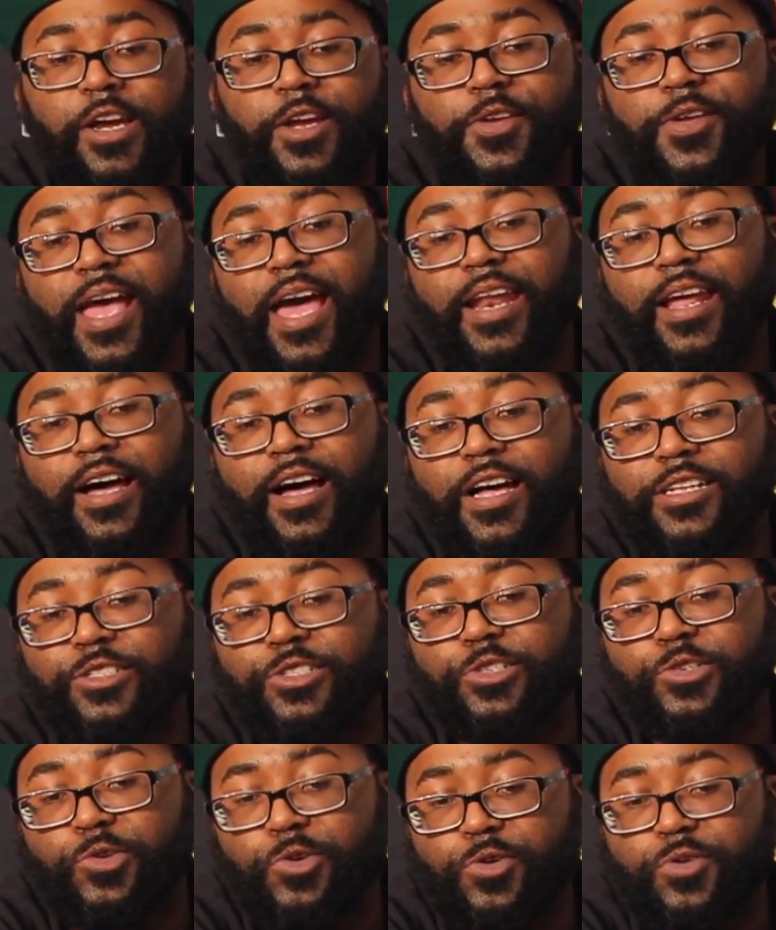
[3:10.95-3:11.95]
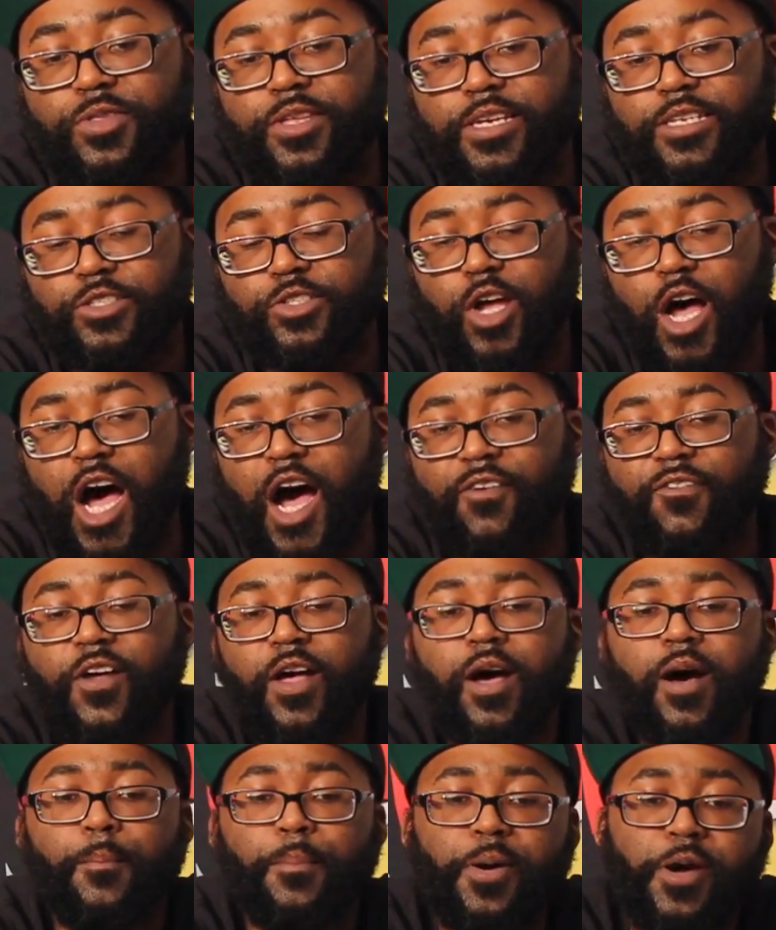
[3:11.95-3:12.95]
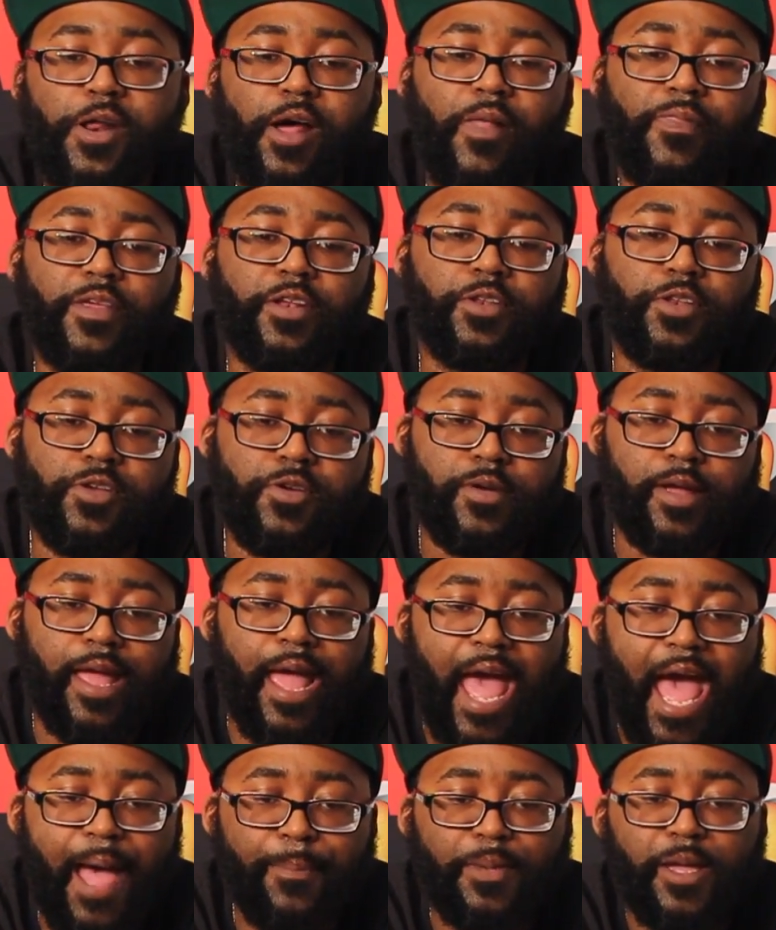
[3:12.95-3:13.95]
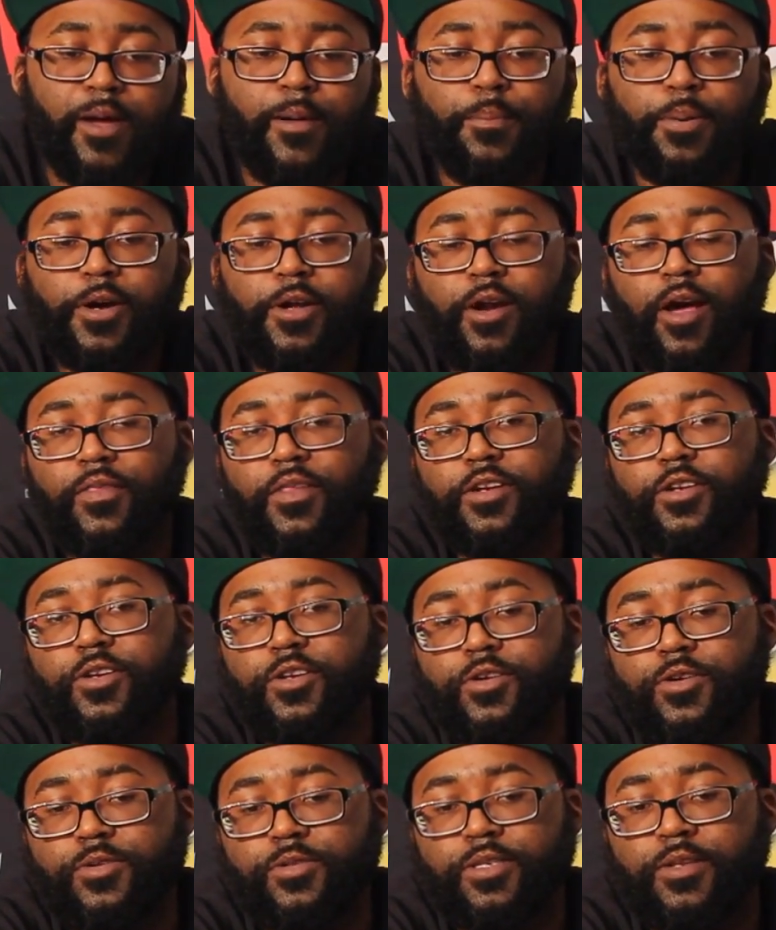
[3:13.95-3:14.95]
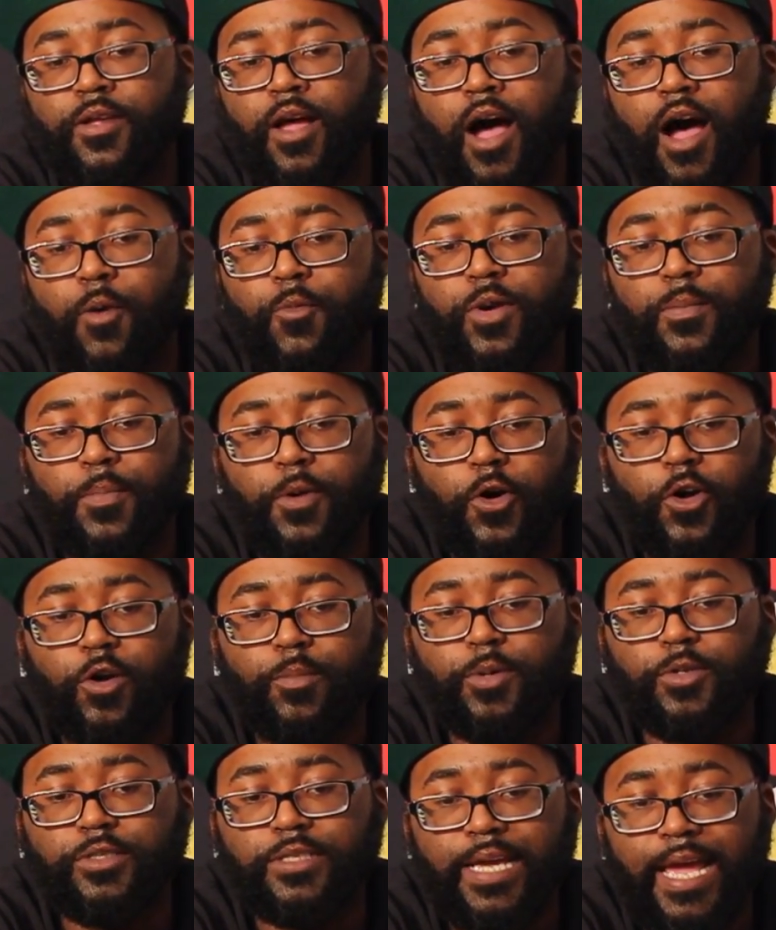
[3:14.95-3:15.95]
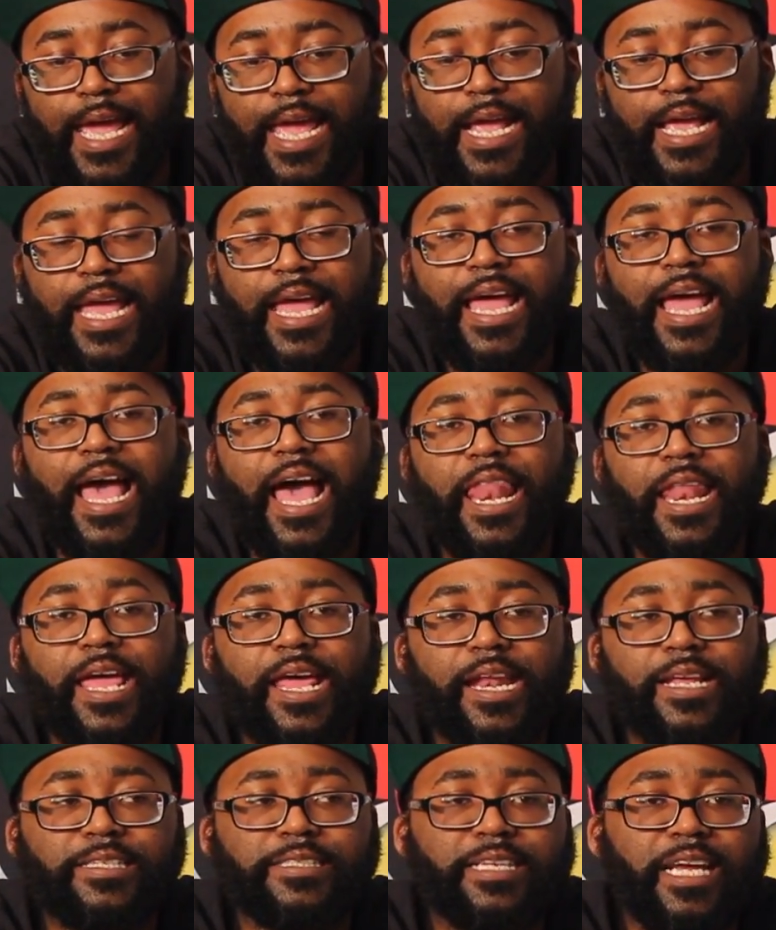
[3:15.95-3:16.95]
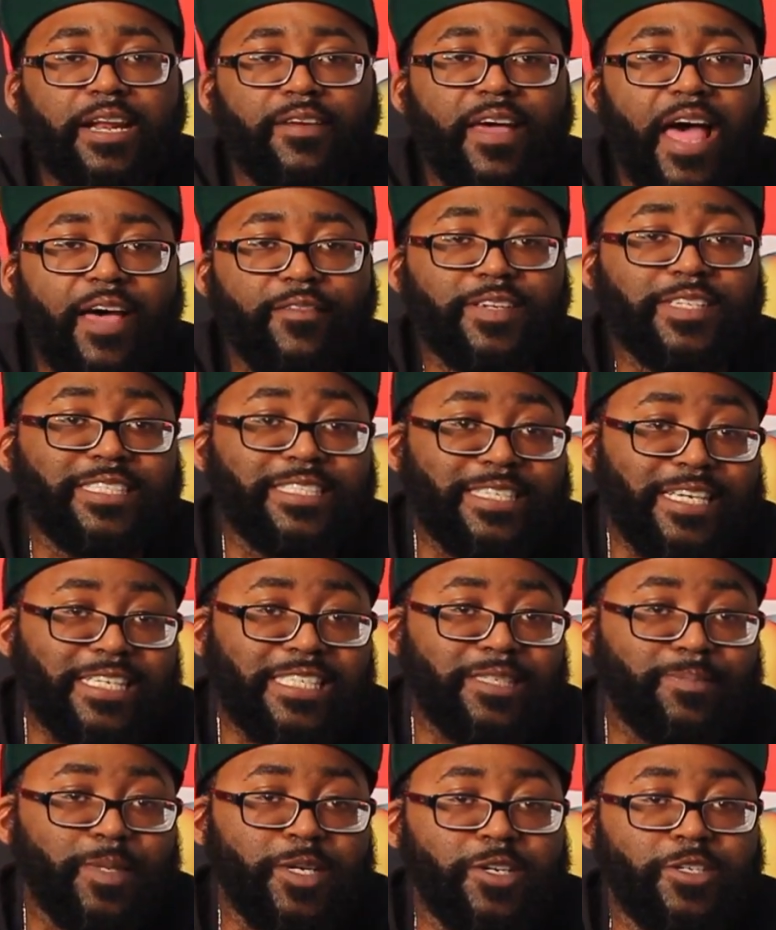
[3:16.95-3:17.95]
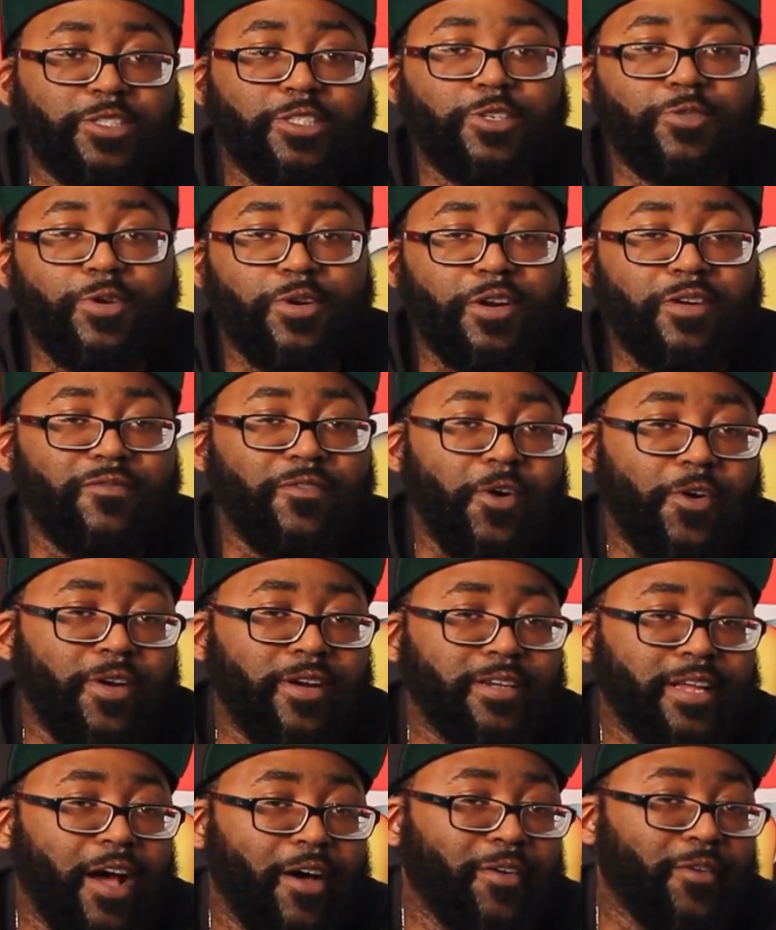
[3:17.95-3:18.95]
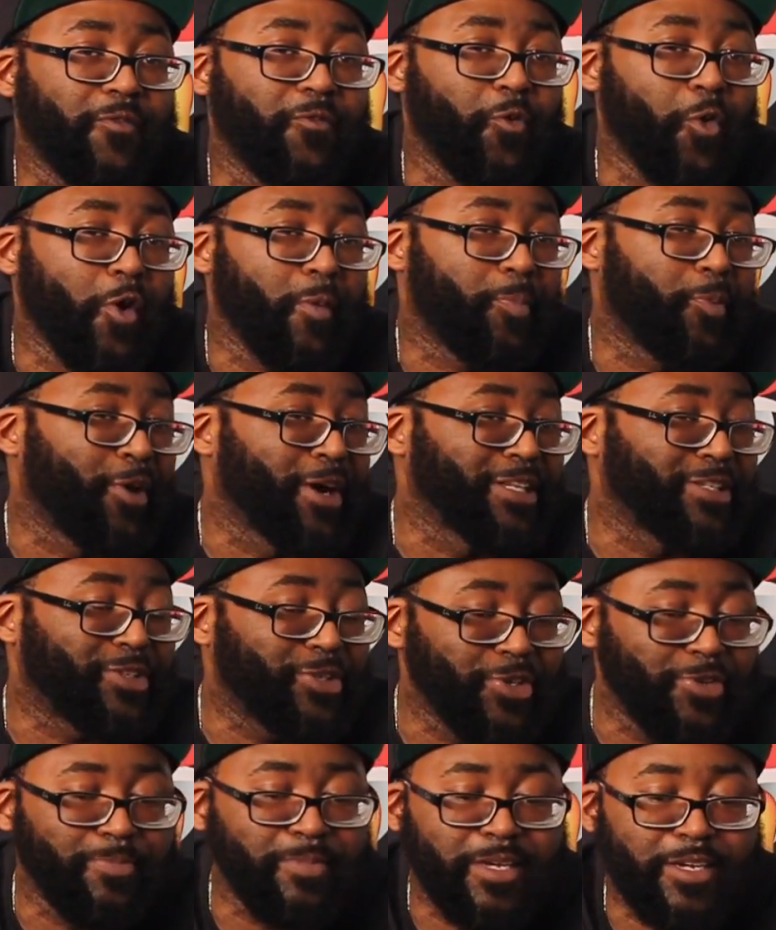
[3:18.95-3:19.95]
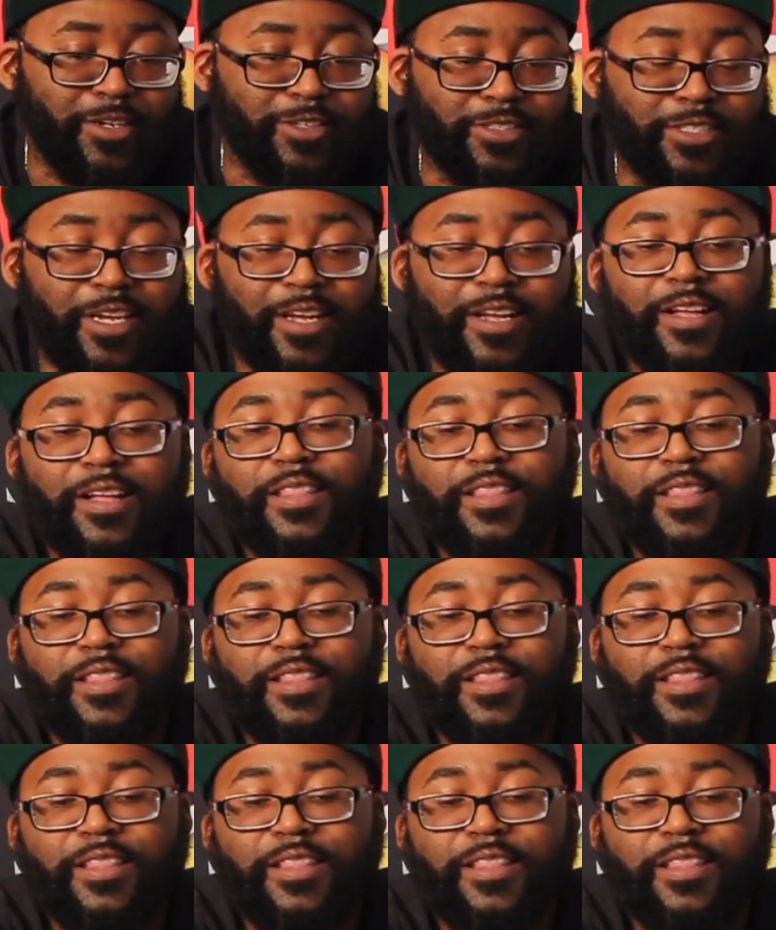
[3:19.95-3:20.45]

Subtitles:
You had to unscrew this off, put on the new cap, put on the new rebuildable tank, and then instead of having 6 mils, you were converted down to 4.2 mils.